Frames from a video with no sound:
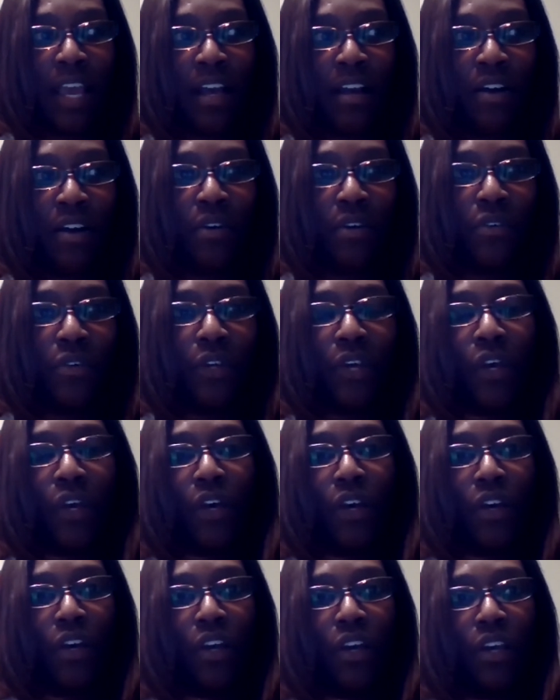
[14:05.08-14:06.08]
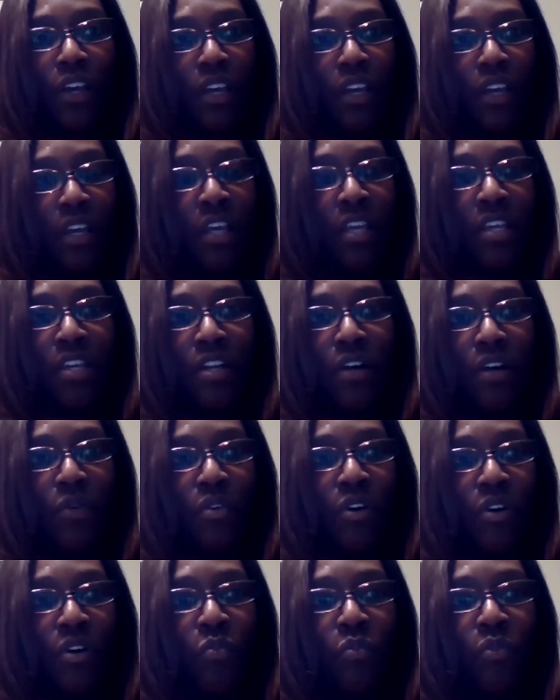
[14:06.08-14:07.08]
out,
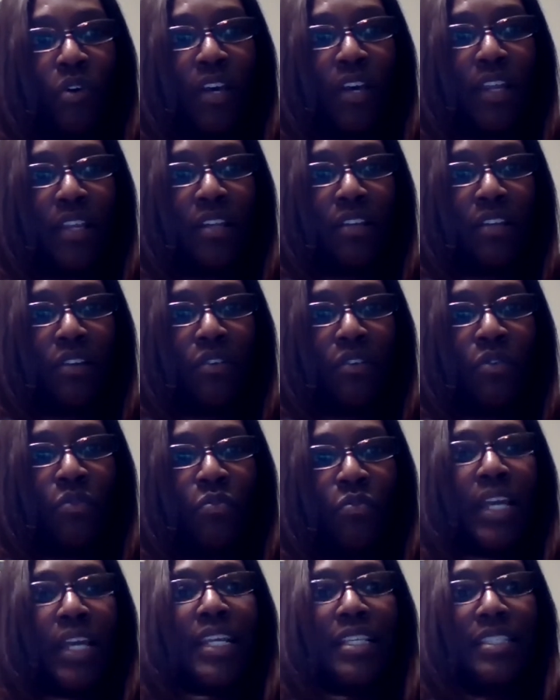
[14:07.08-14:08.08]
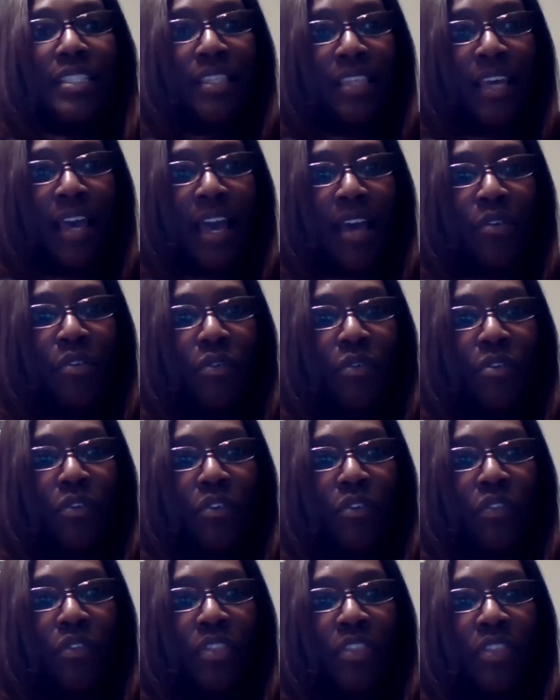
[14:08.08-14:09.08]
what is it that
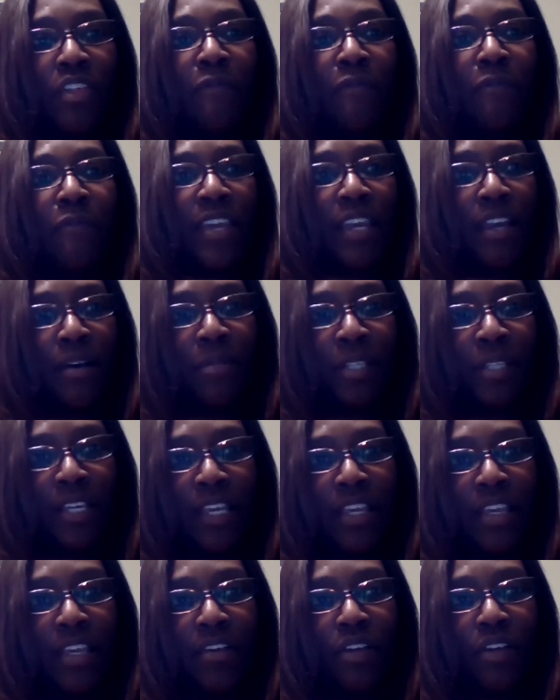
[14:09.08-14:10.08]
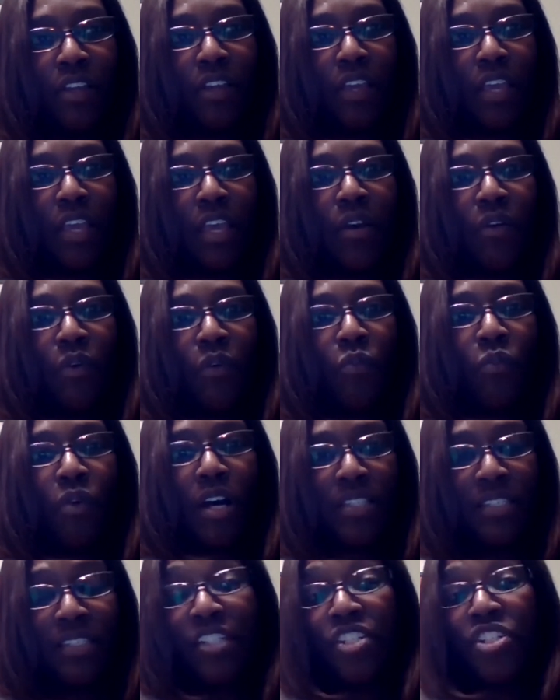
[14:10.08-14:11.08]
the family
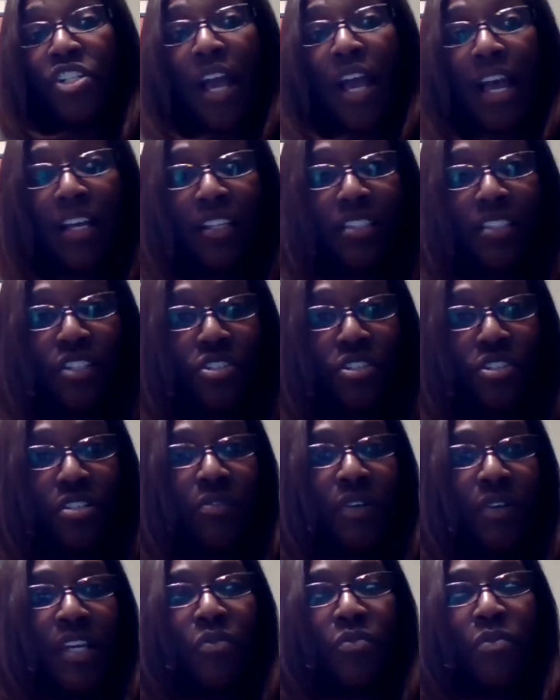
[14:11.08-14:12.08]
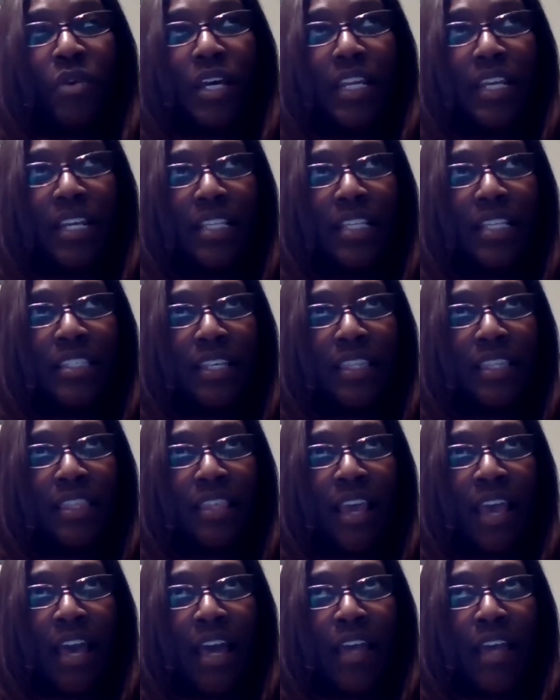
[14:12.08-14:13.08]
wants the child to do, and what is
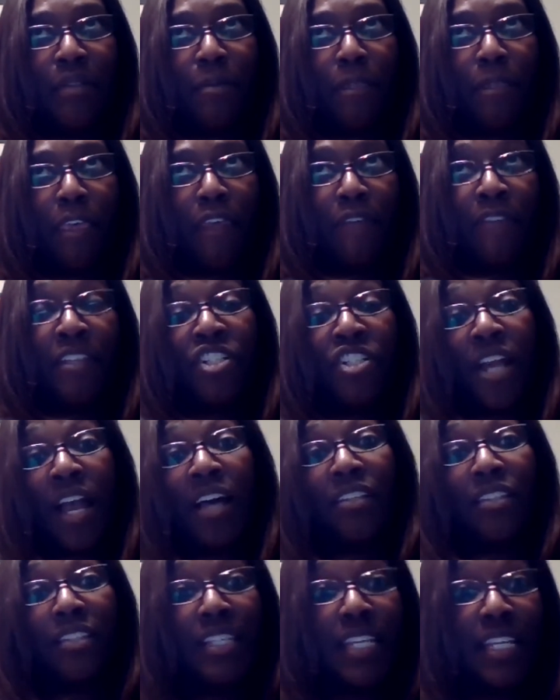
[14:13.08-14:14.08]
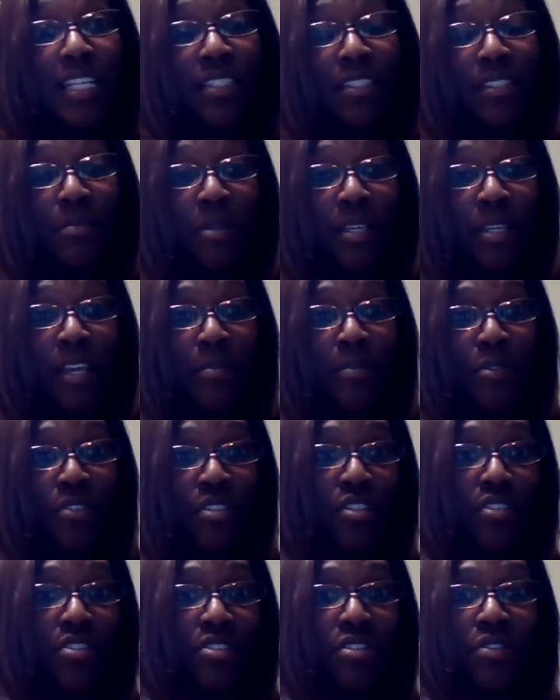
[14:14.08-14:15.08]
it that the child needs to be able
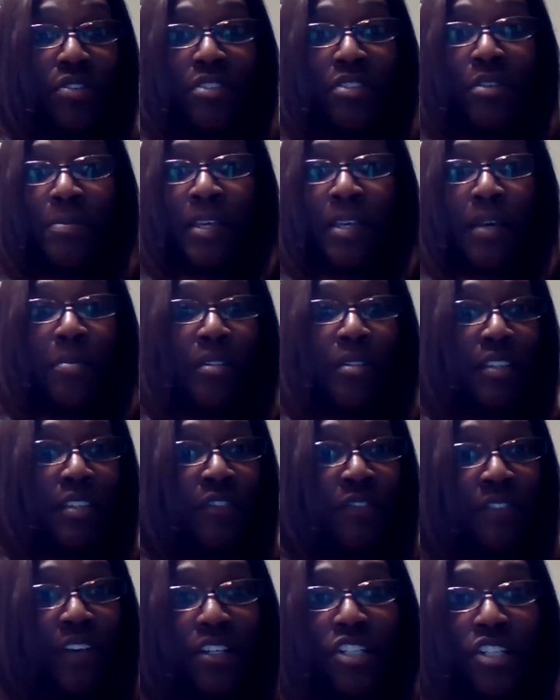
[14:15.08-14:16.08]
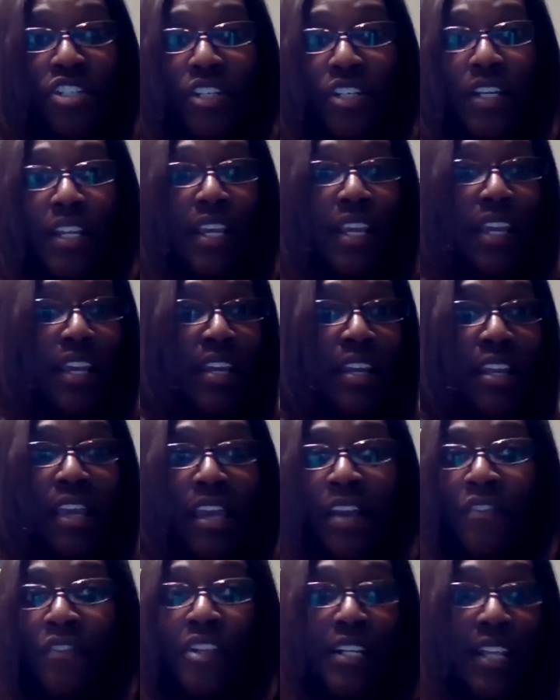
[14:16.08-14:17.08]
to do to be able to function in
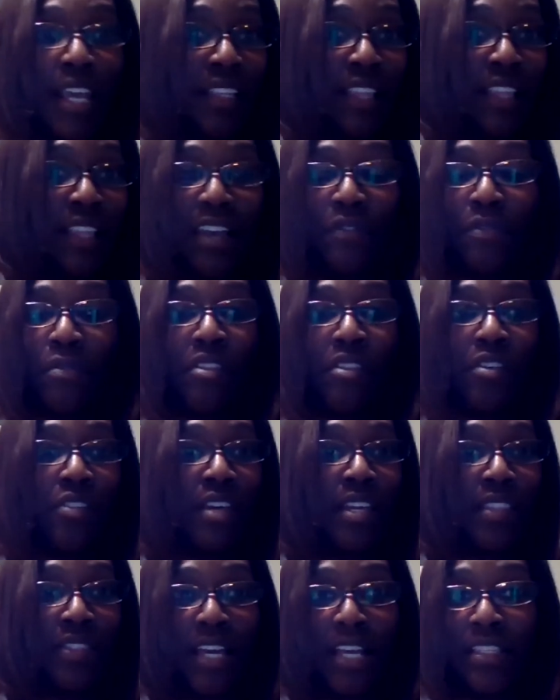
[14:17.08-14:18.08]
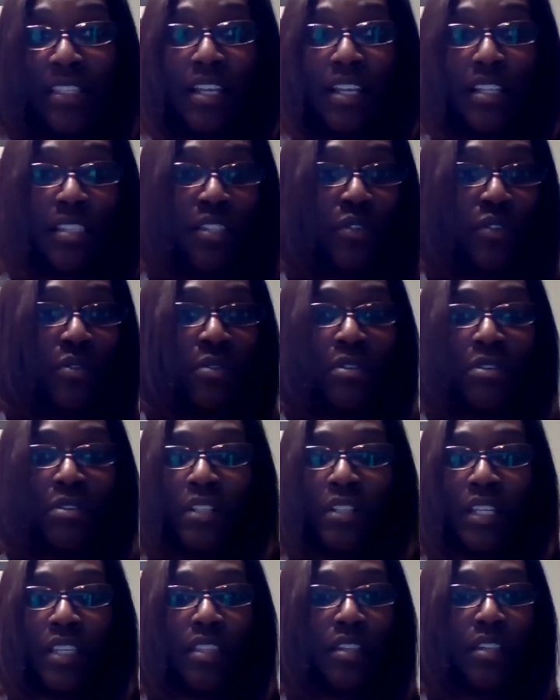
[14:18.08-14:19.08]
everyday life, whether that's at
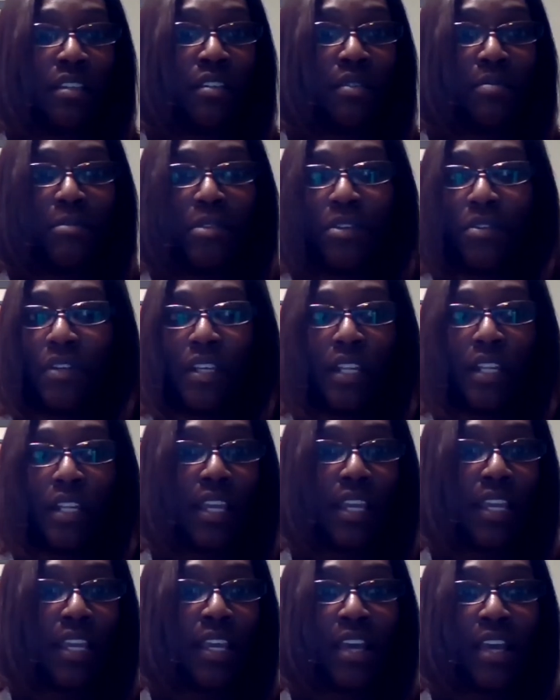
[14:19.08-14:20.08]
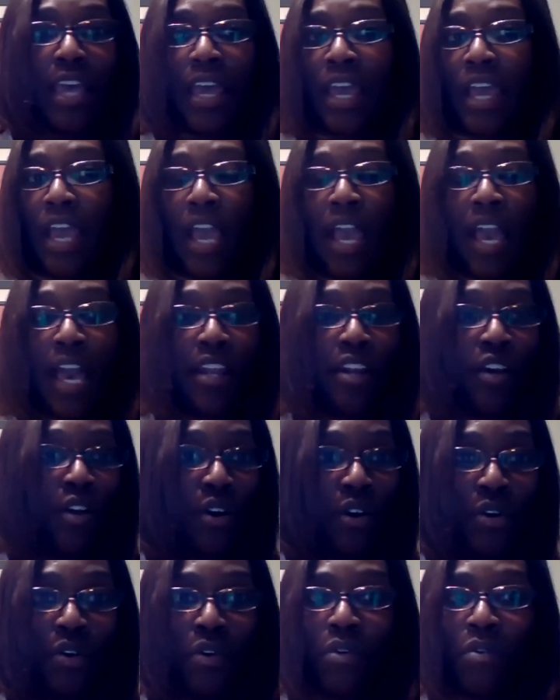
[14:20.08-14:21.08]
school, in the community, at
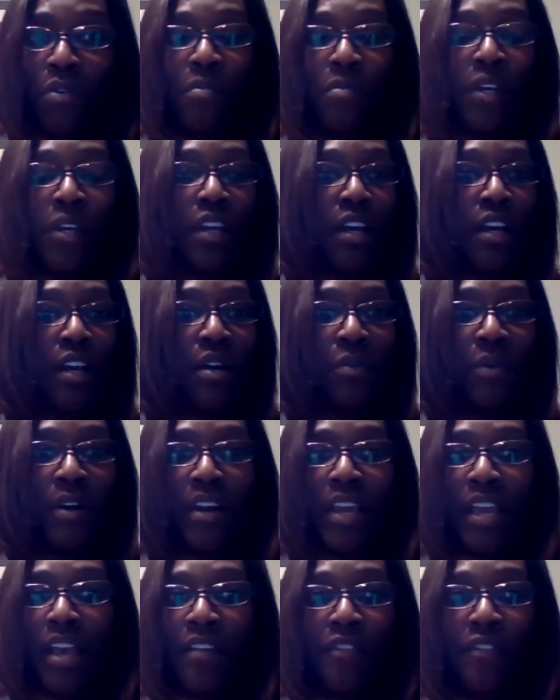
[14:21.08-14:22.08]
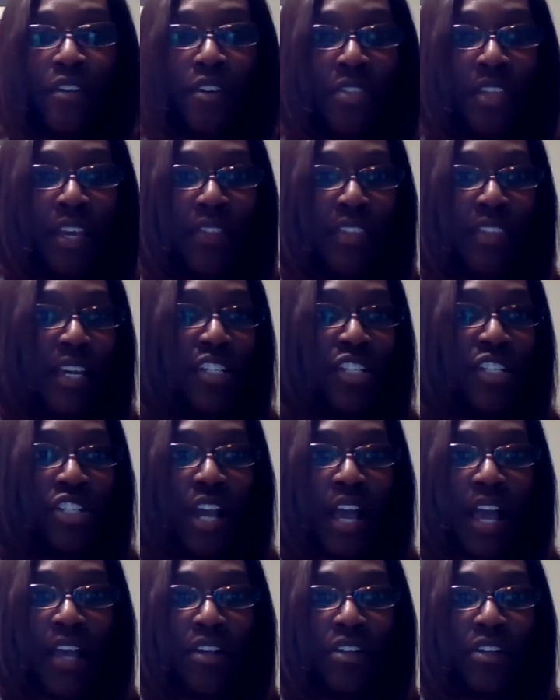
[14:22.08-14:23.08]
home, wherever that
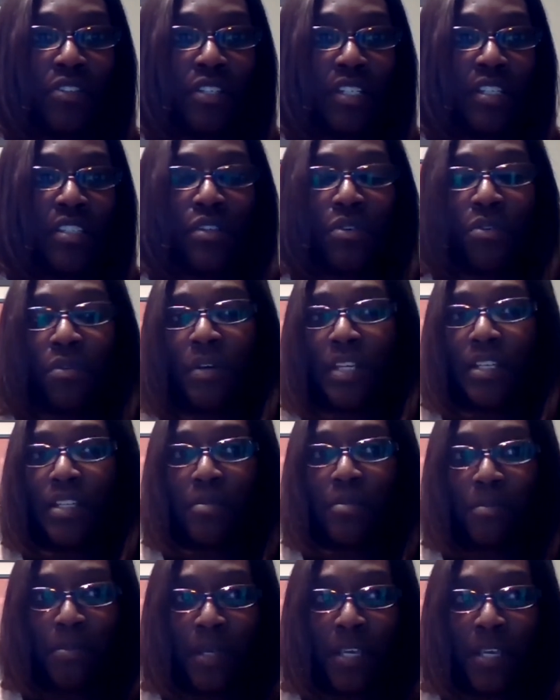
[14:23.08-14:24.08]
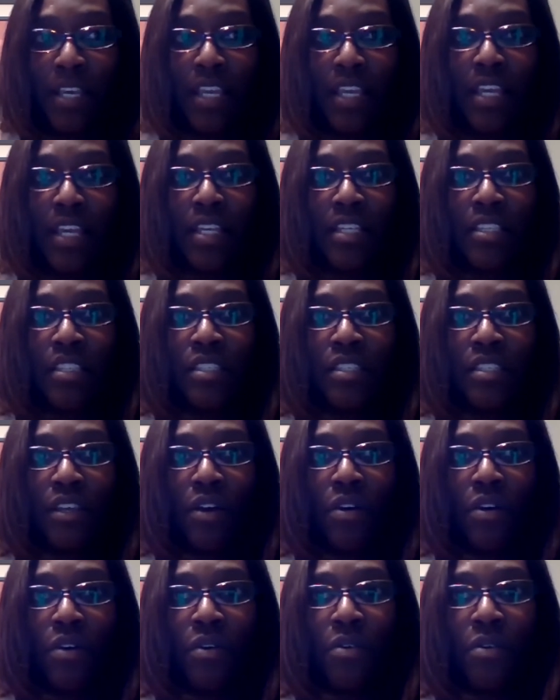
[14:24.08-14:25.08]
child is going to be. And
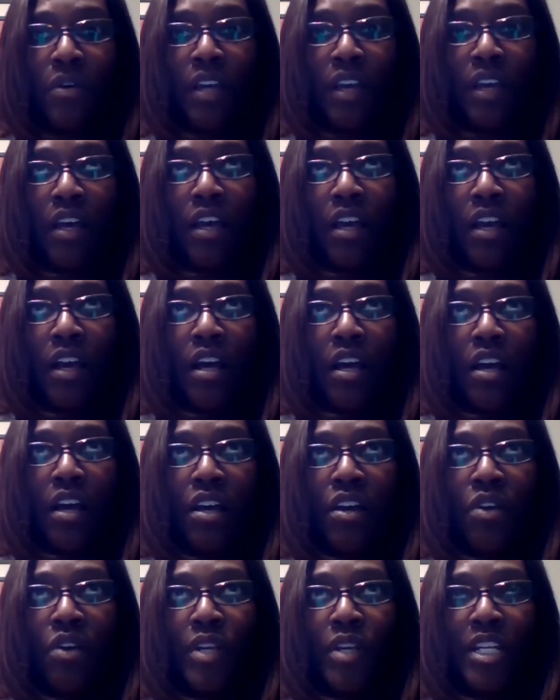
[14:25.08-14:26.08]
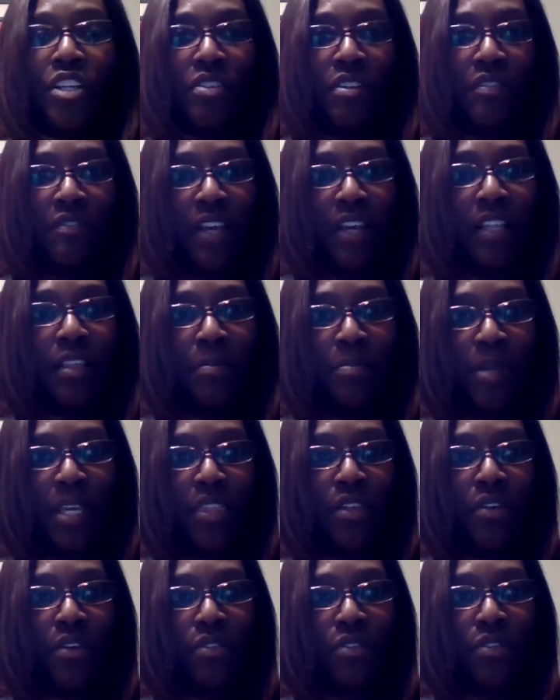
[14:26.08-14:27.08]
so when you're
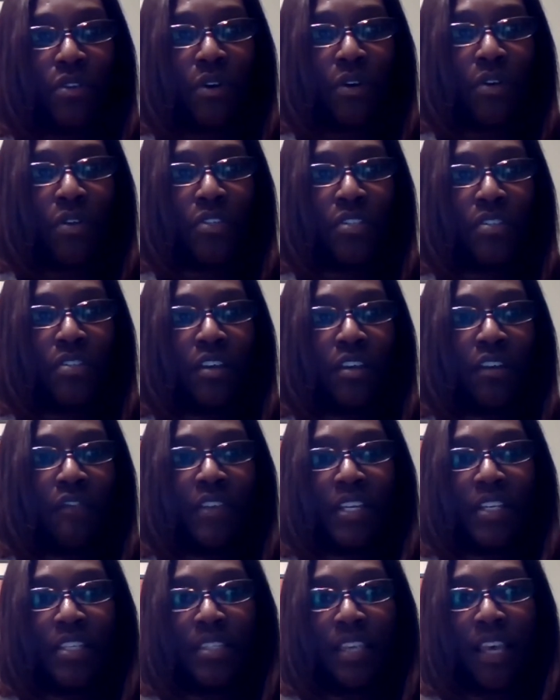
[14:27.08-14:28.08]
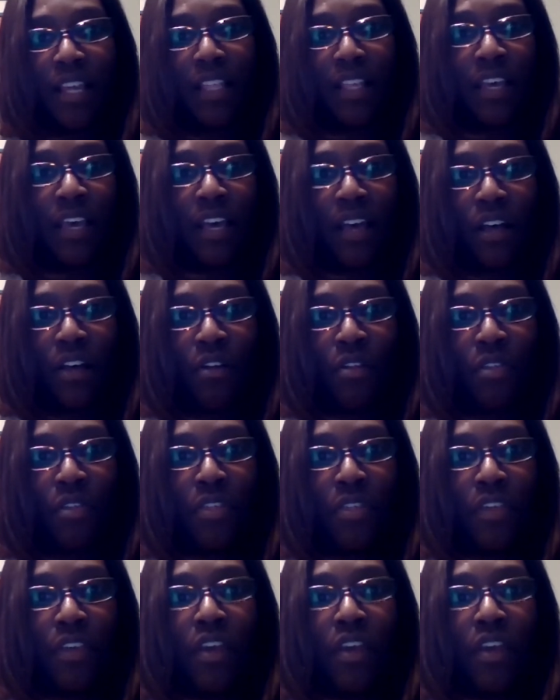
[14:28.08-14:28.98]
developing those goals via telehealth,